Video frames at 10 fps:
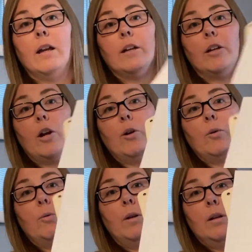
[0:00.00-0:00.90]

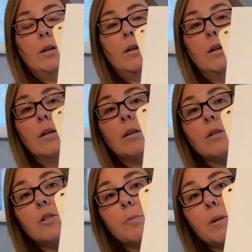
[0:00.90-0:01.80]
go
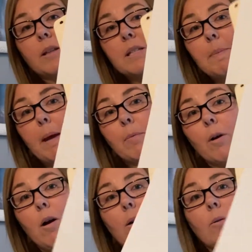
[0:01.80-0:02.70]
to put this paper
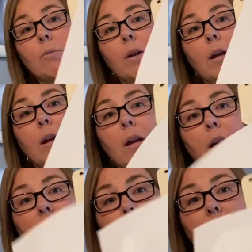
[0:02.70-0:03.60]
on,
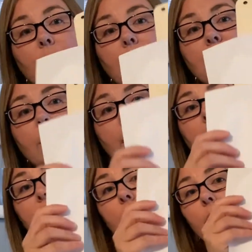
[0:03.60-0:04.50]
no matter which way I
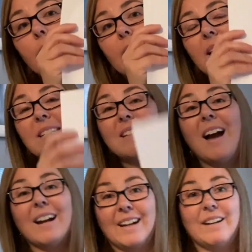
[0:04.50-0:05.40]
turn it, it's
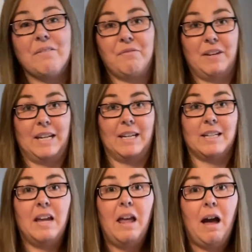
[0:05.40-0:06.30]
not gonna fit.
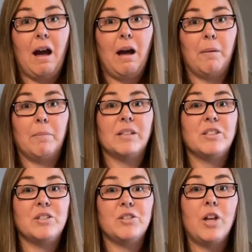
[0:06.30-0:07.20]

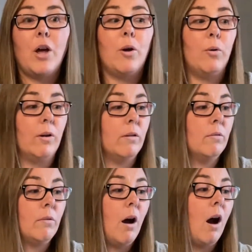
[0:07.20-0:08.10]
So
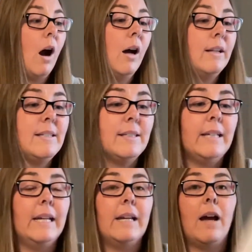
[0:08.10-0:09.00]

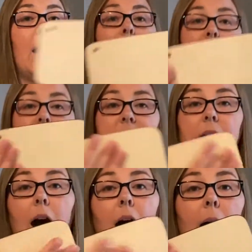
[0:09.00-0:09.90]
honestly, up at the
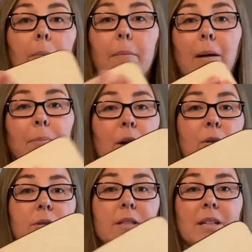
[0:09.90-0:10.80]
top, my bow
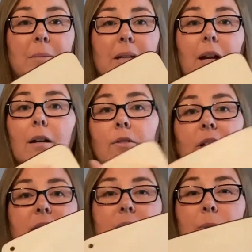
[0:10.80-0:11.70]
is gonna be covering
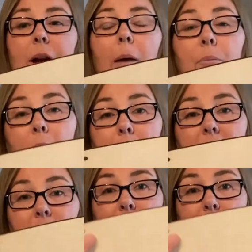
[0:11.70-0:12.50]
it somewhere. I'm probably gonna put